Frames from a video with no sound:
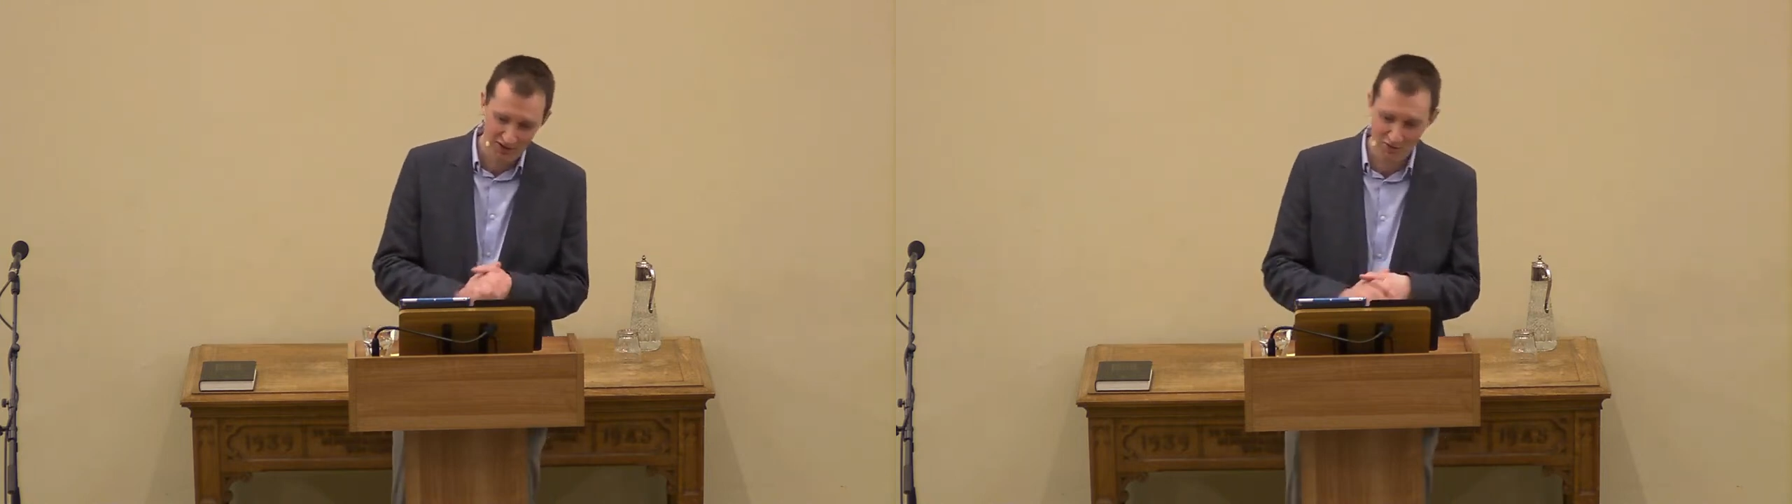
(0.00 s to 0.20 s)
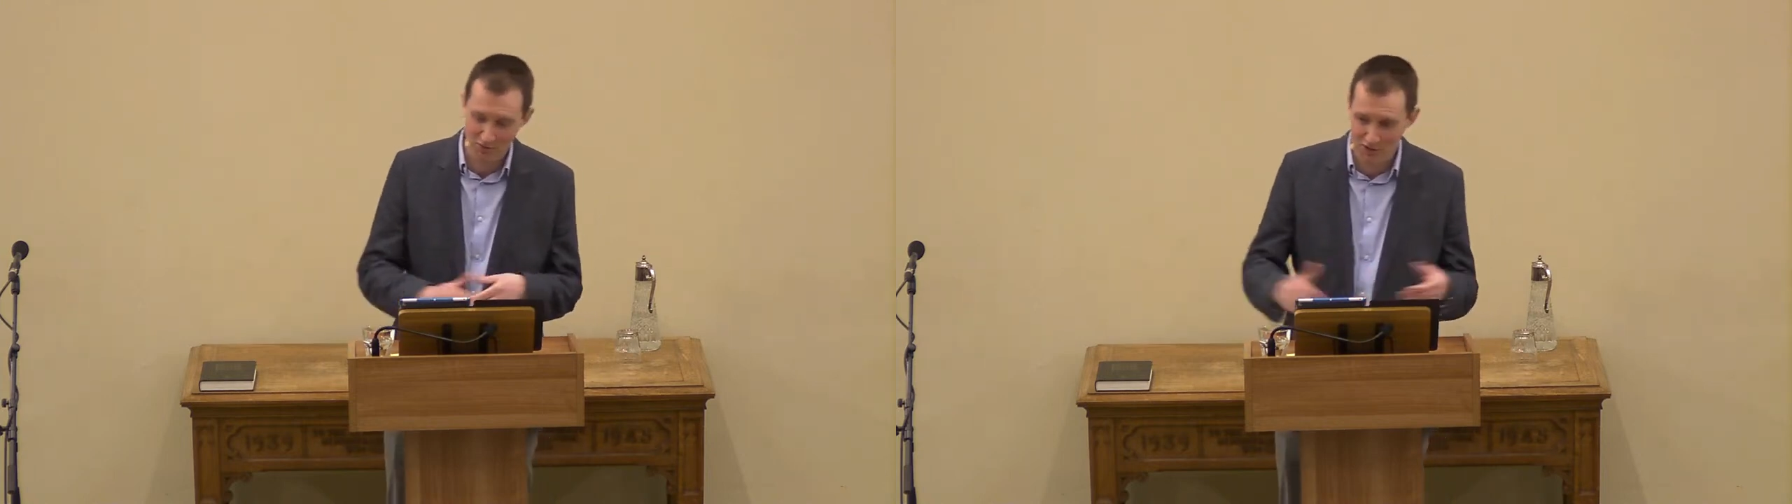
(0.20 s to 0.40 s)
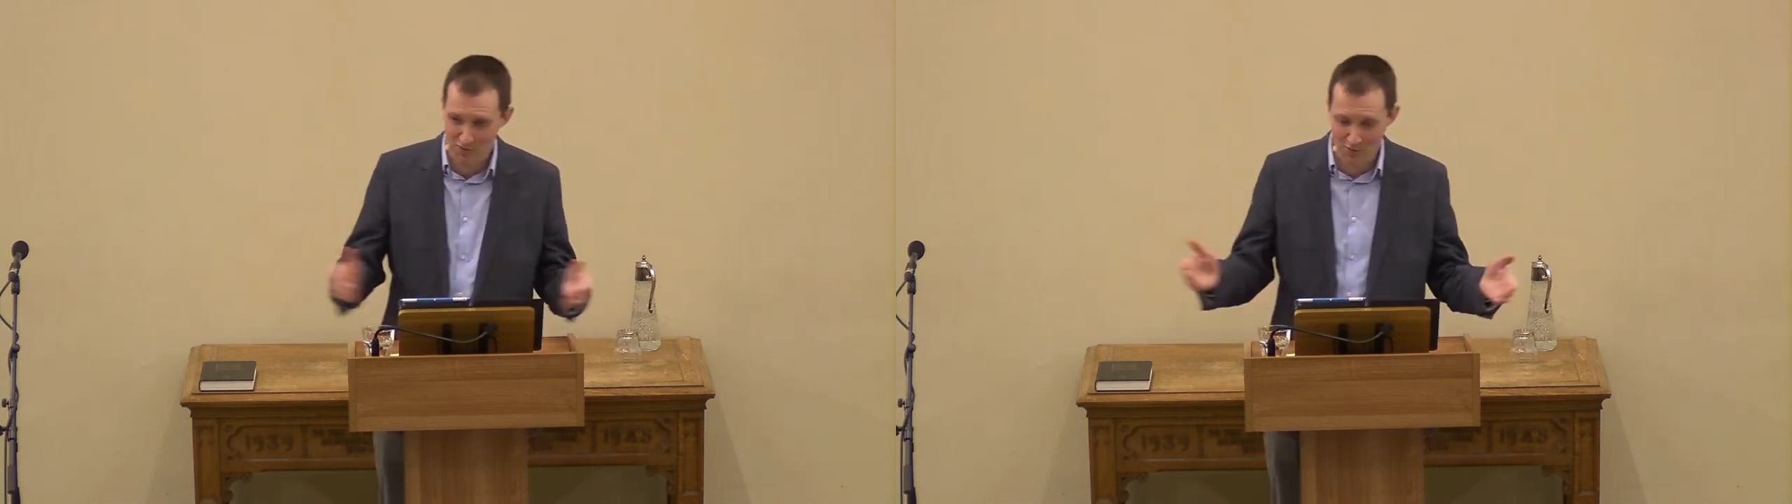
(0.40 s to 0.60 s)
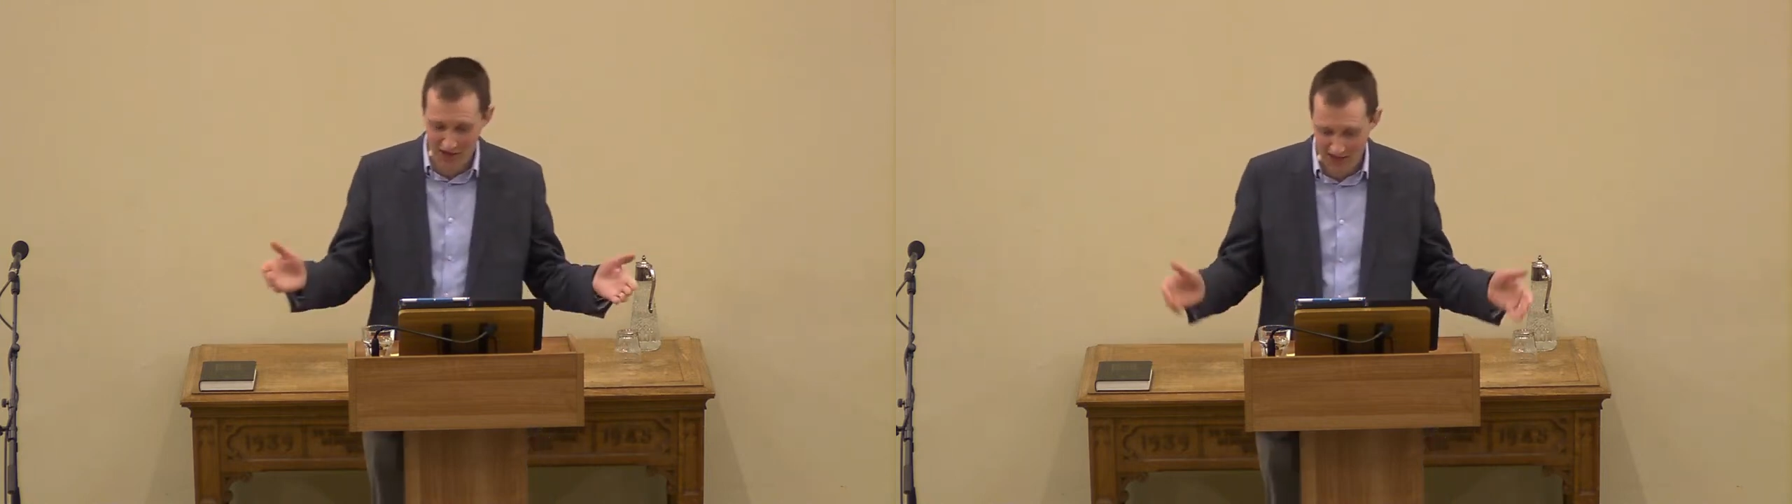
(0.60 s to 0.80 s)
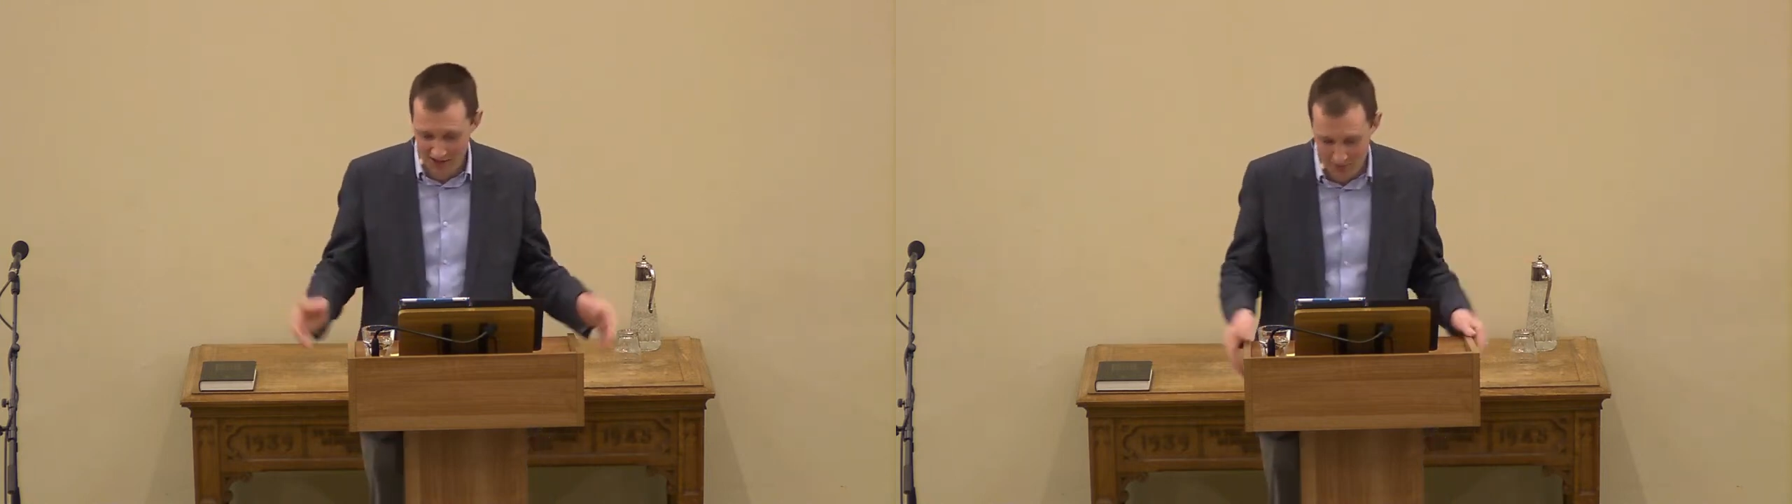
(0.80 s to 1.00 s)
three
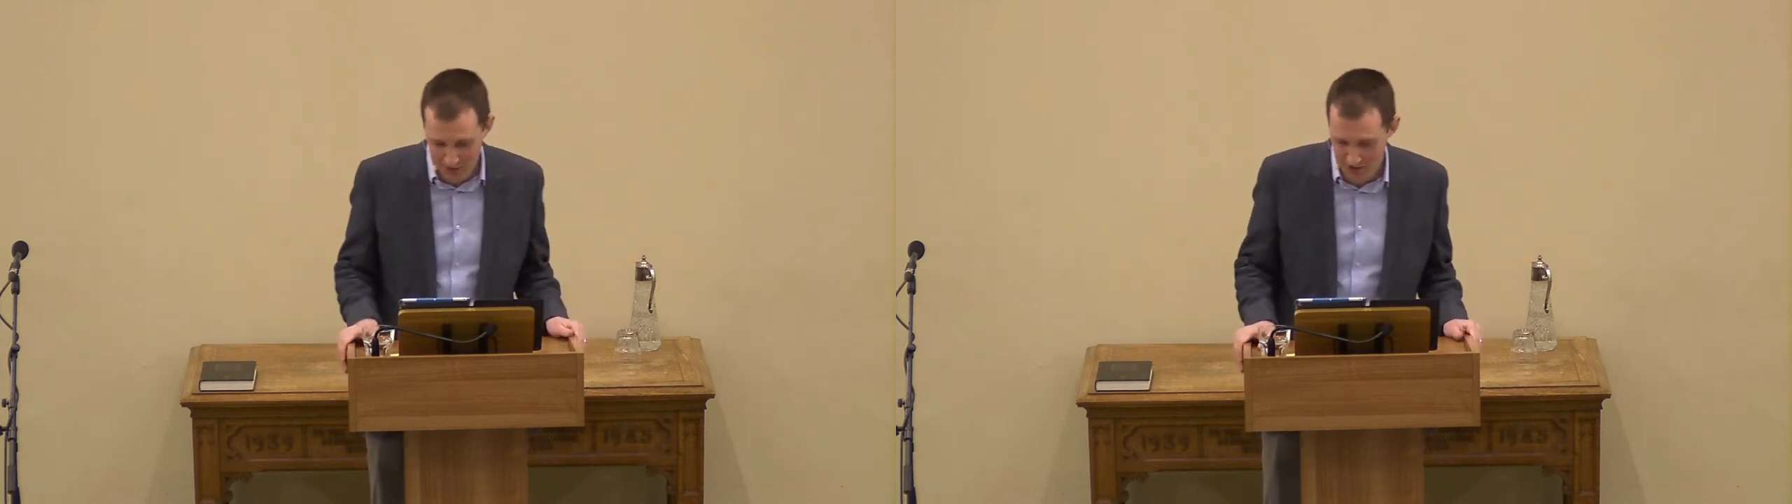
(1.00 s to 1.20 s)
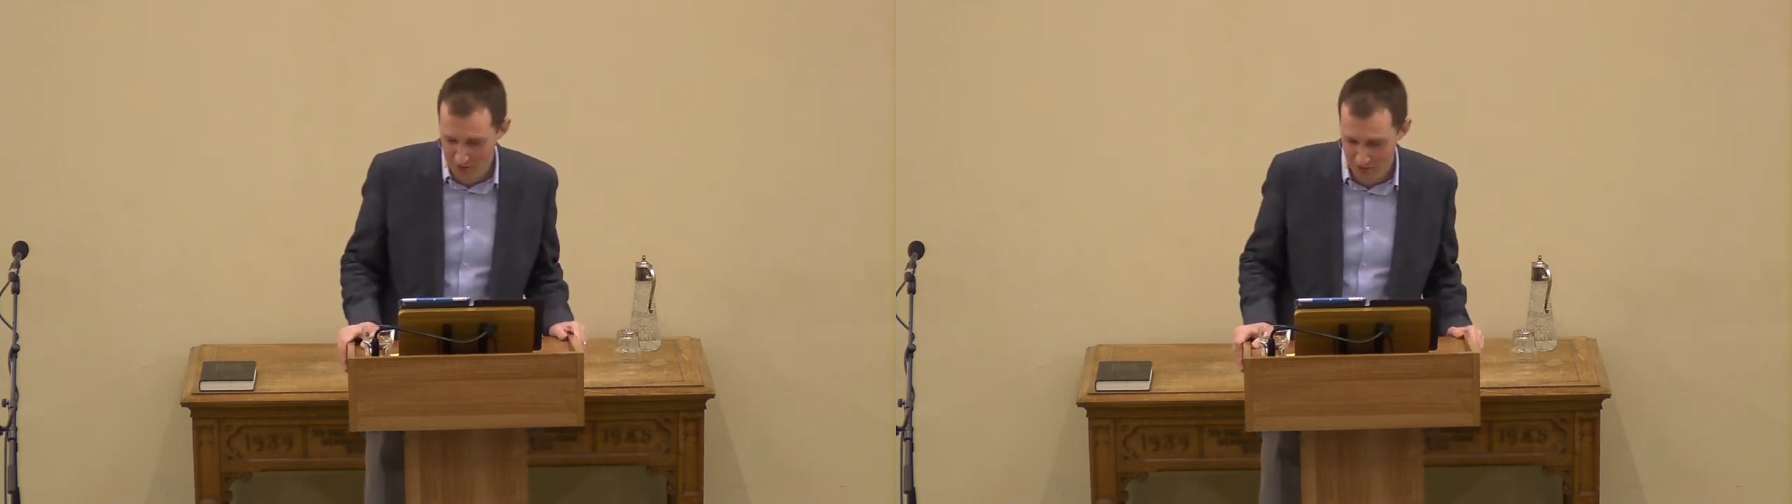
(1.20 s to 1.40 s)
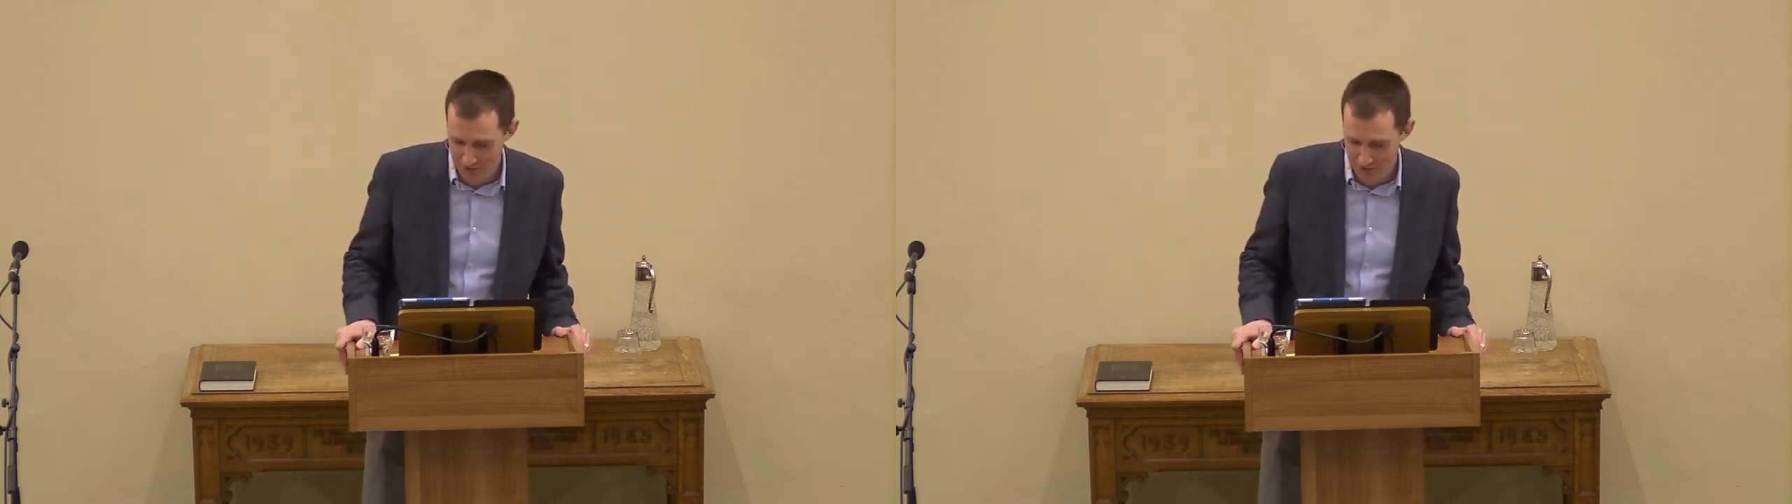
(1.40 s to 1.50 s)
weeks without